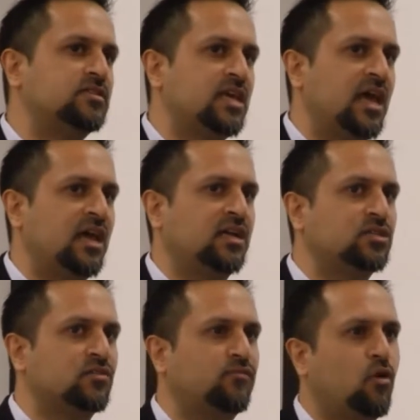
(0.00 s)

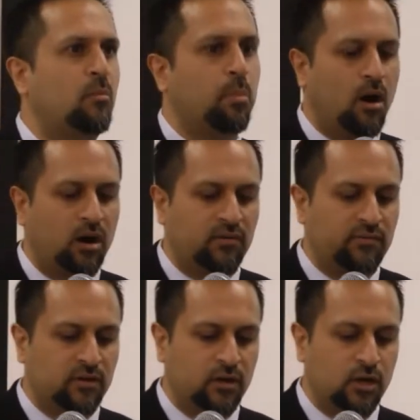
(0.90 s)
sayings form part
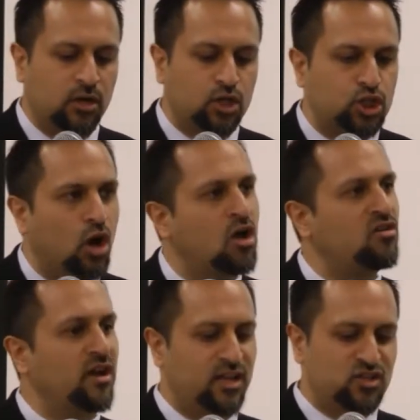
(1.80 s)
of a
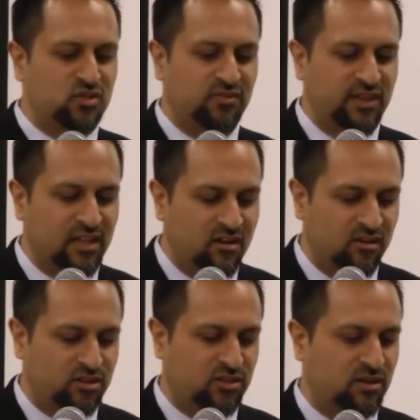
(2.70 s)
genre in Sufi
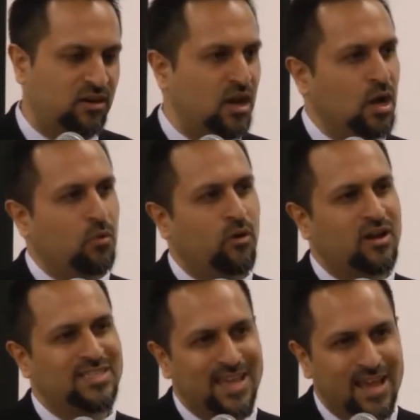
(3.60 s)
literature where a
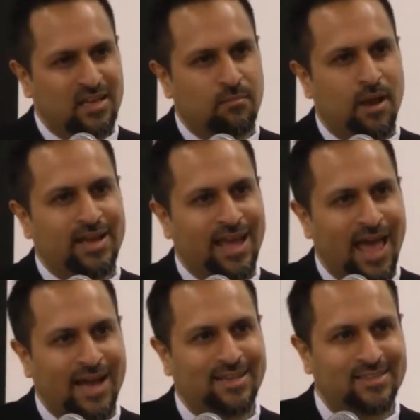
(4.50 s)
saint might
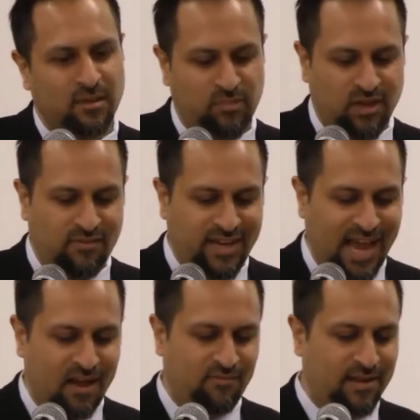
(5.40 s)
act as something of a
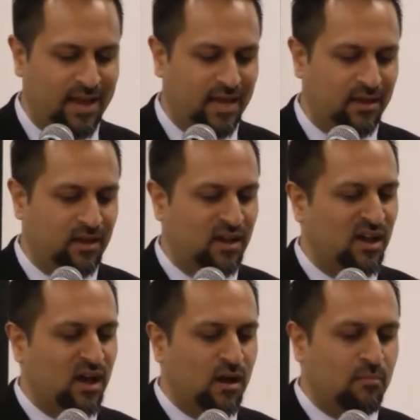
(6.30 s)
gadfly,
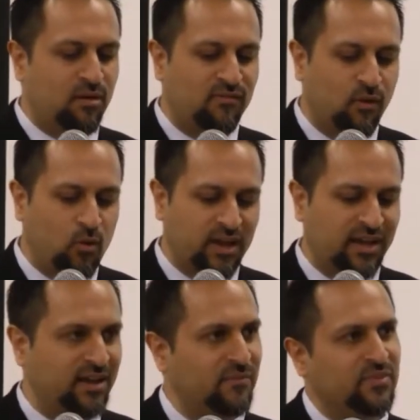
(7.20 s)

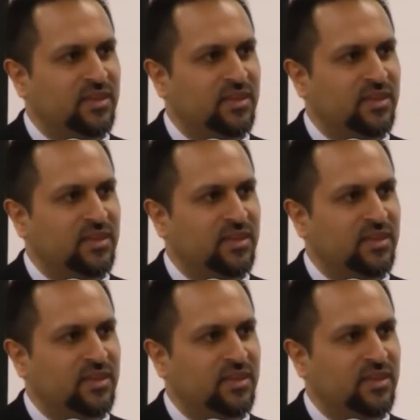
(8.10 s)
provoking